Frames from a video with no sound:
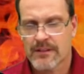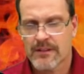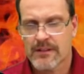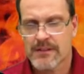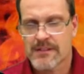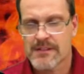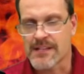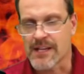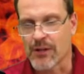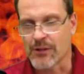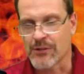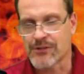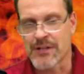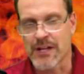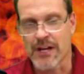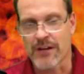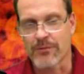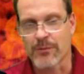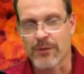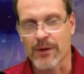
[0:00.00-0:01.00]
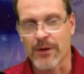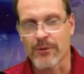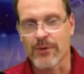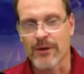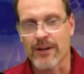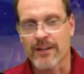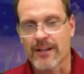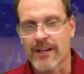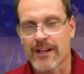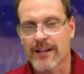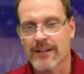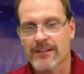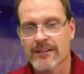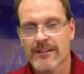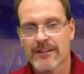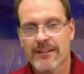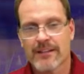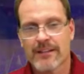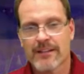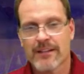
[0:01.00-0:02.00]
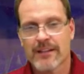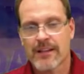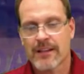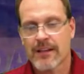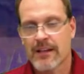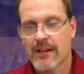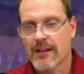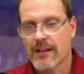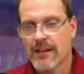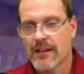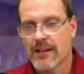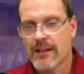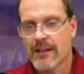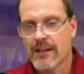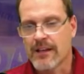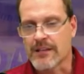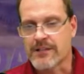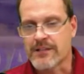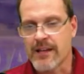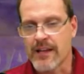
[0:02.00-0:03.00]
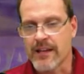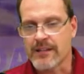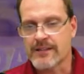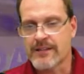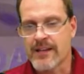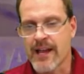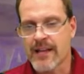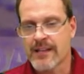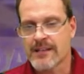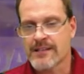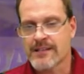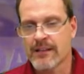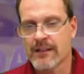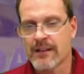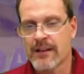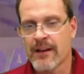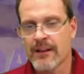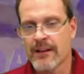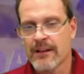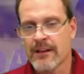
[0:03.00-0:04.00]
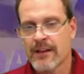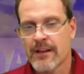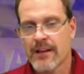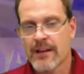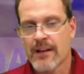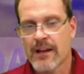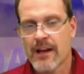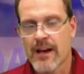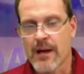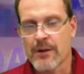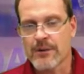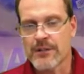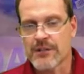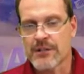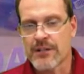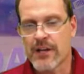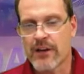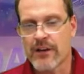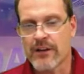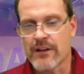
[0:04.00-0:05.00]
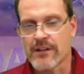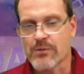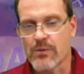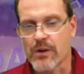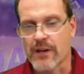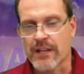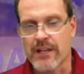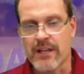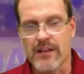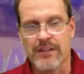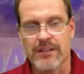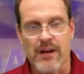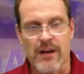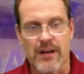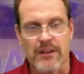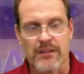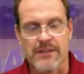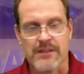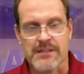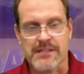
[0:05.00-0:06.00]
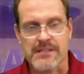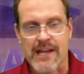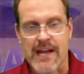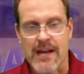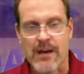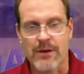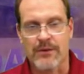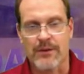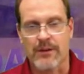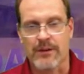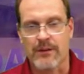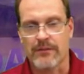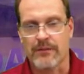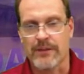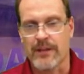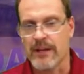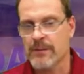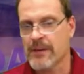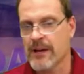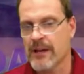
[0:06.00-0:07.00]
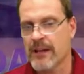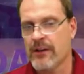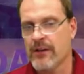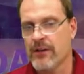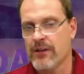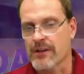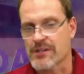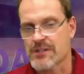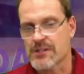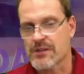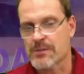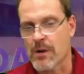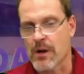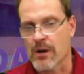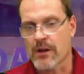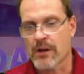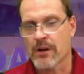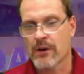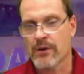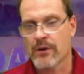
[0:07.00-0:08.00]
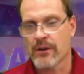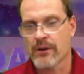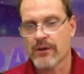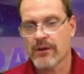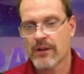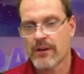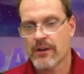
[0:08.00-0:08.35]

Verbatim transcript: Sell Stuff 101, yeah. Is, is Dan still on? I was just curious what he thought of the sound of anybody here a spark owner?